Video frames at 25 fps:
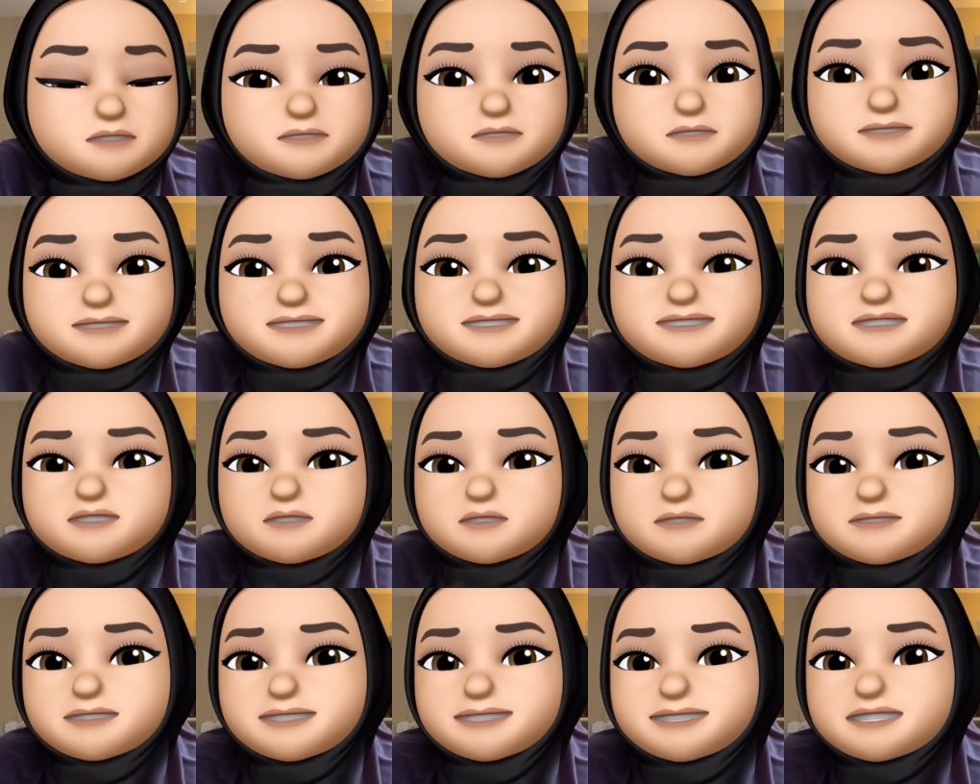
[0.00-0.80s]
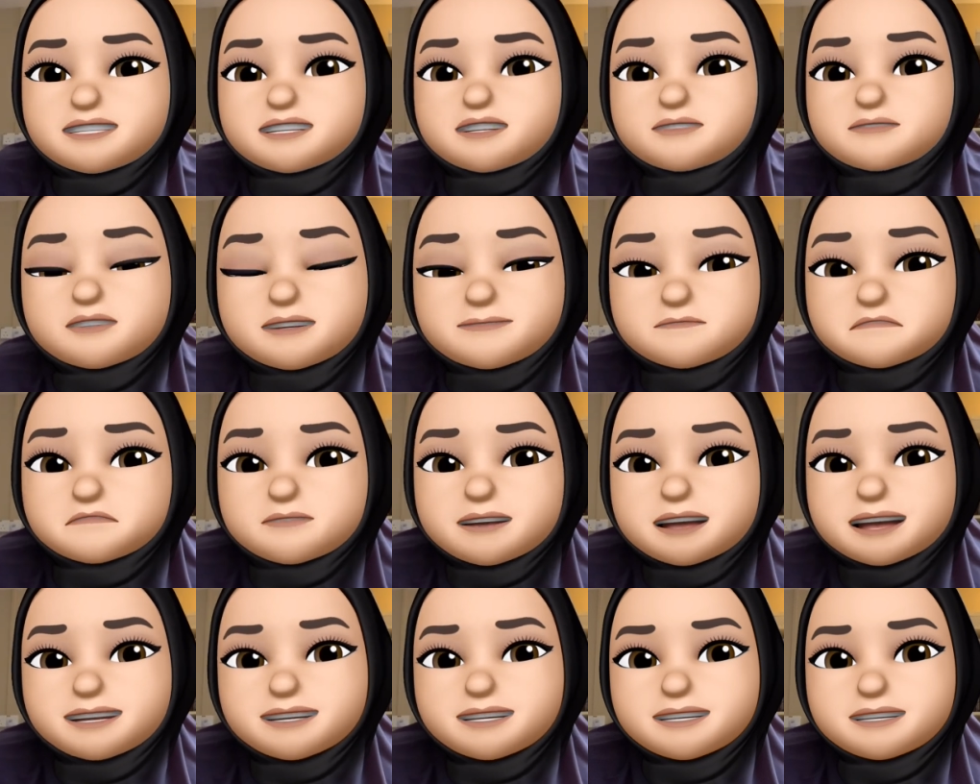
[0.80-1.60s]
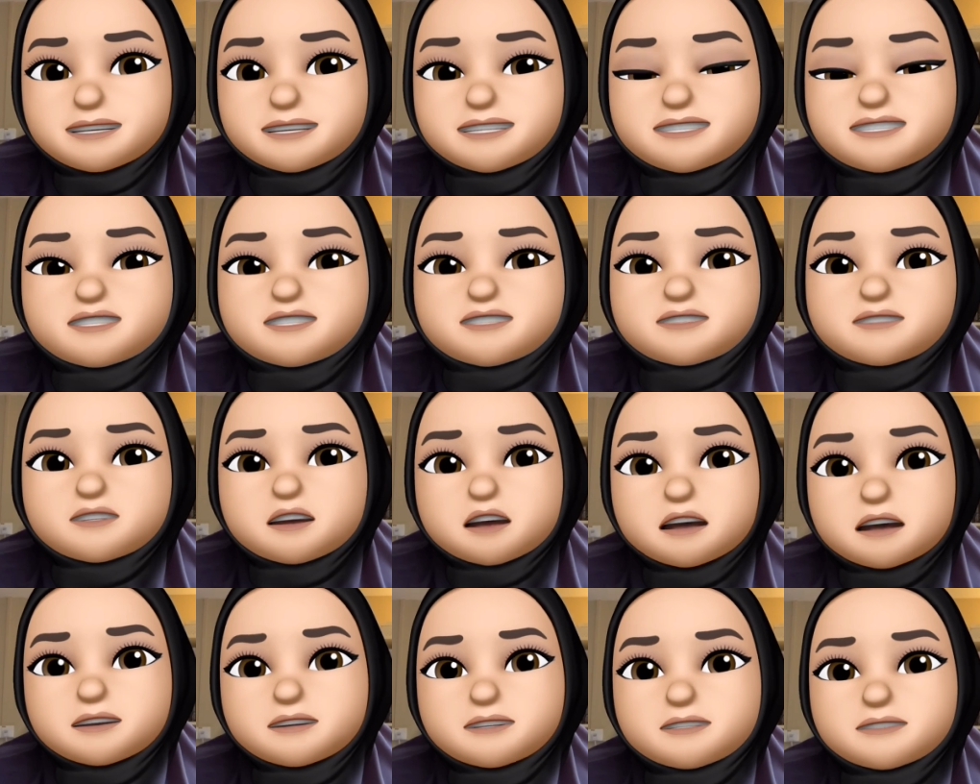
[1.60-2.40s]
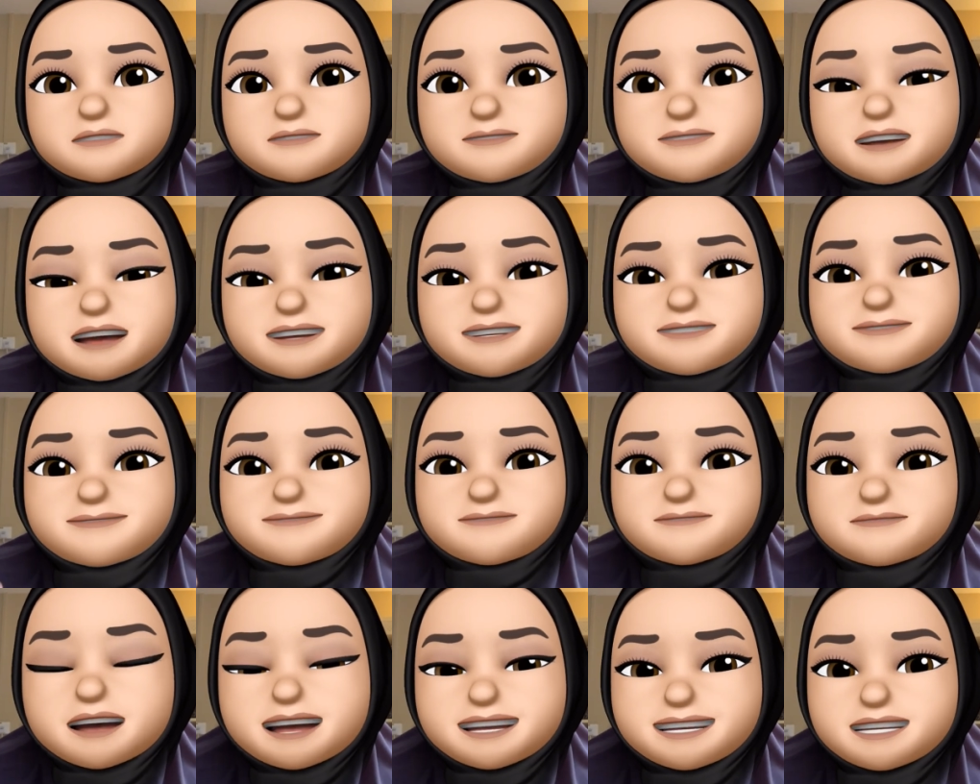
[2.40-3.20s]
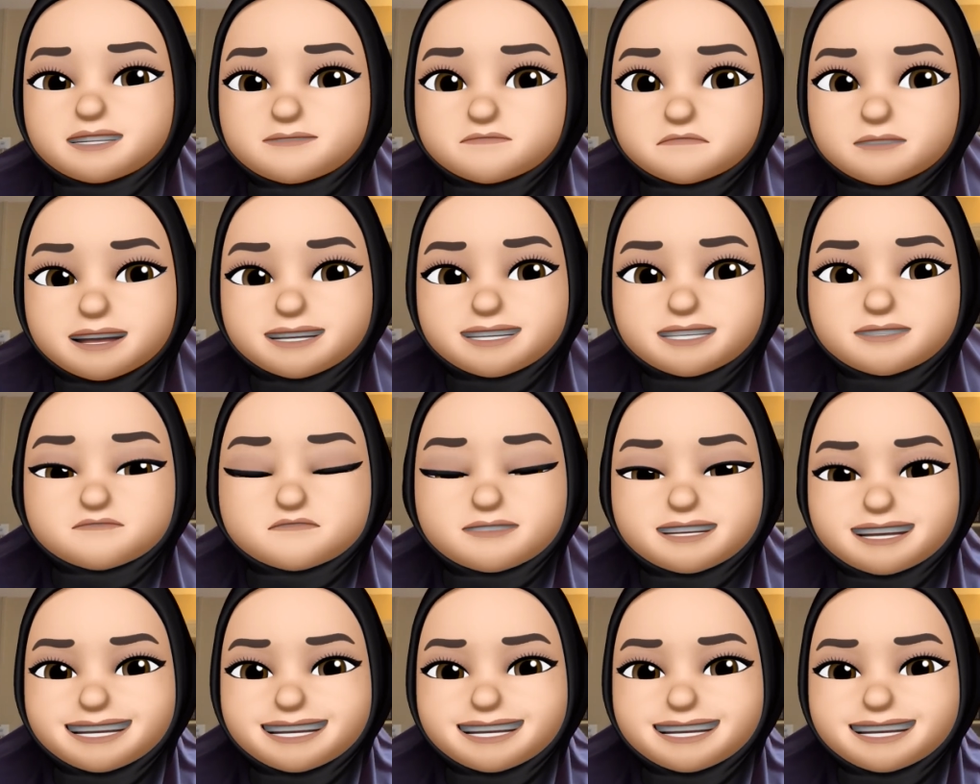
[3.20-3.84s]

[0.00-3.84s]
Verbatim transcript: The story is gripping. It's not that fast-paced,